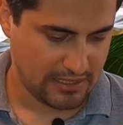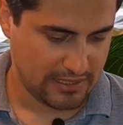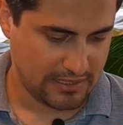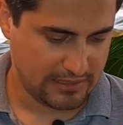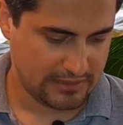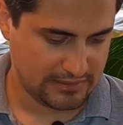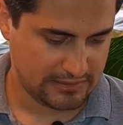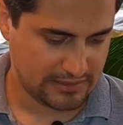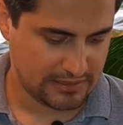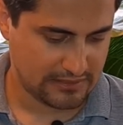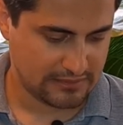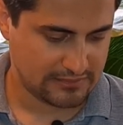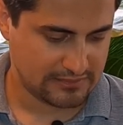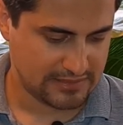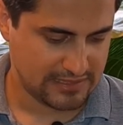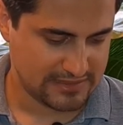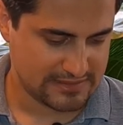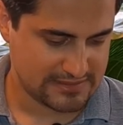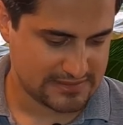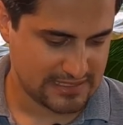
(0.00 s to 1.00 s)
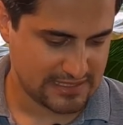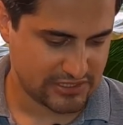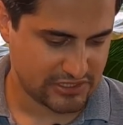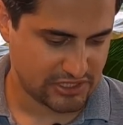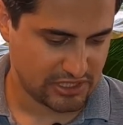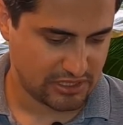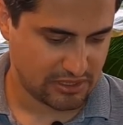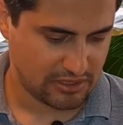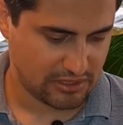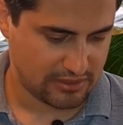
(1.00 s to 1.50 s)
In then
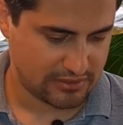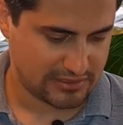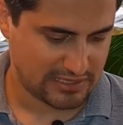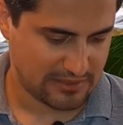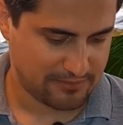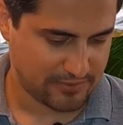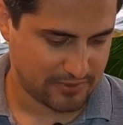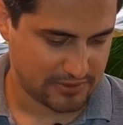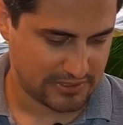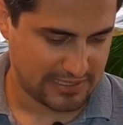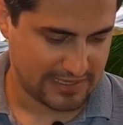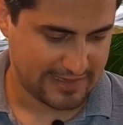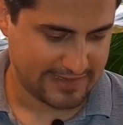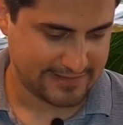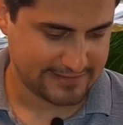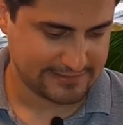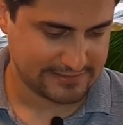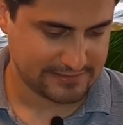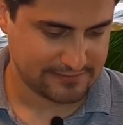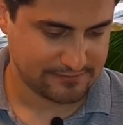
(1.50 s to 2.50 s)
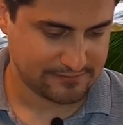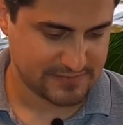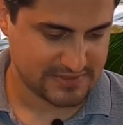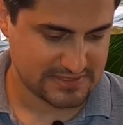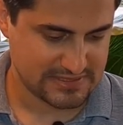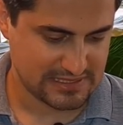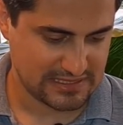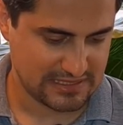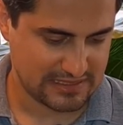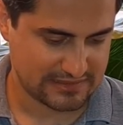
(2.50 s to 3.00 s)
section, I tap on add,
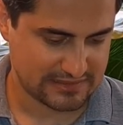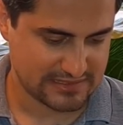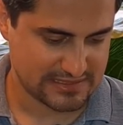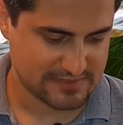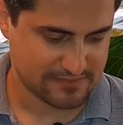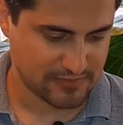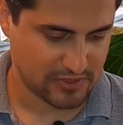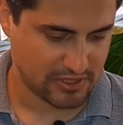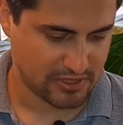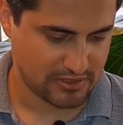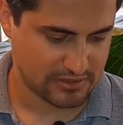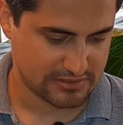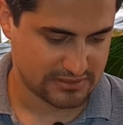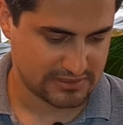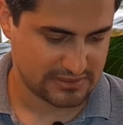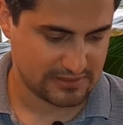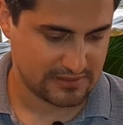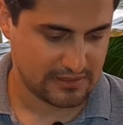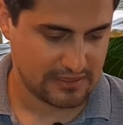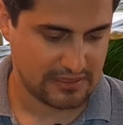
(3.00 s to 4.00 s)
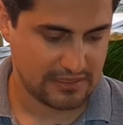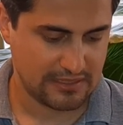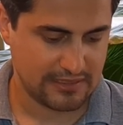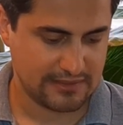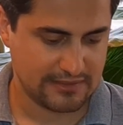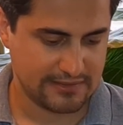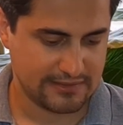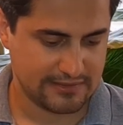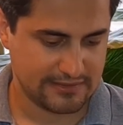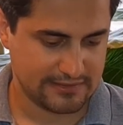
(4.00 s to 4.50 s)
select smart
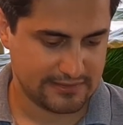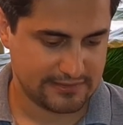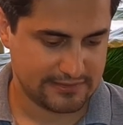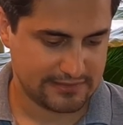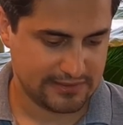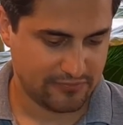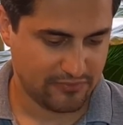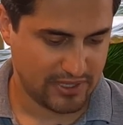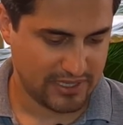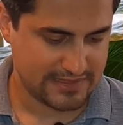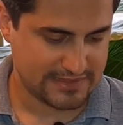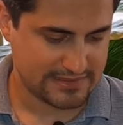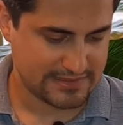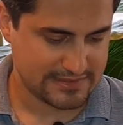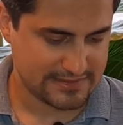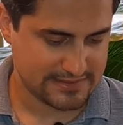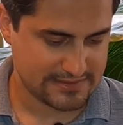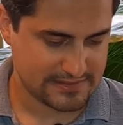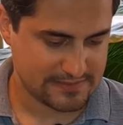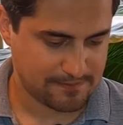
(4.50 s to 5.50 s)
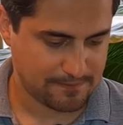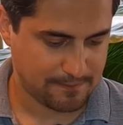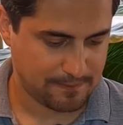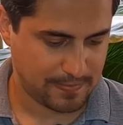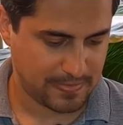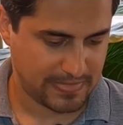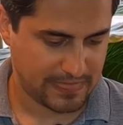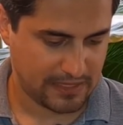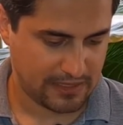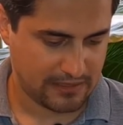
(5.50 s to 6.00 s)
devices,
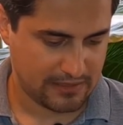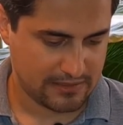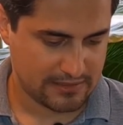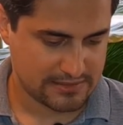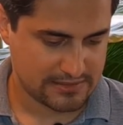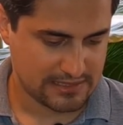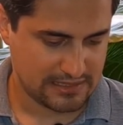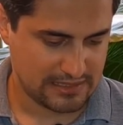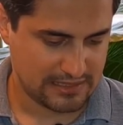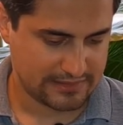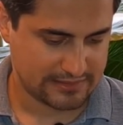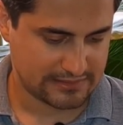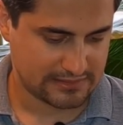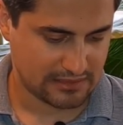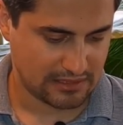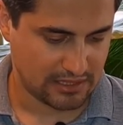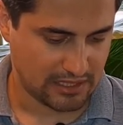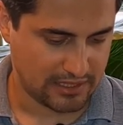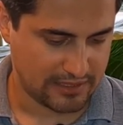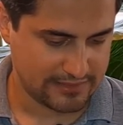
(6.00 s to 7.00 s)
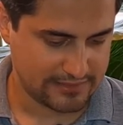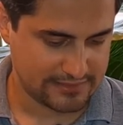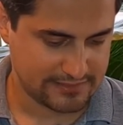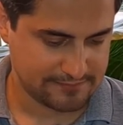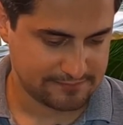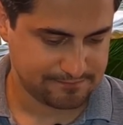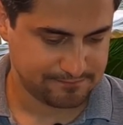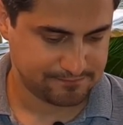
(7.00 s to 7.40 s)
select light.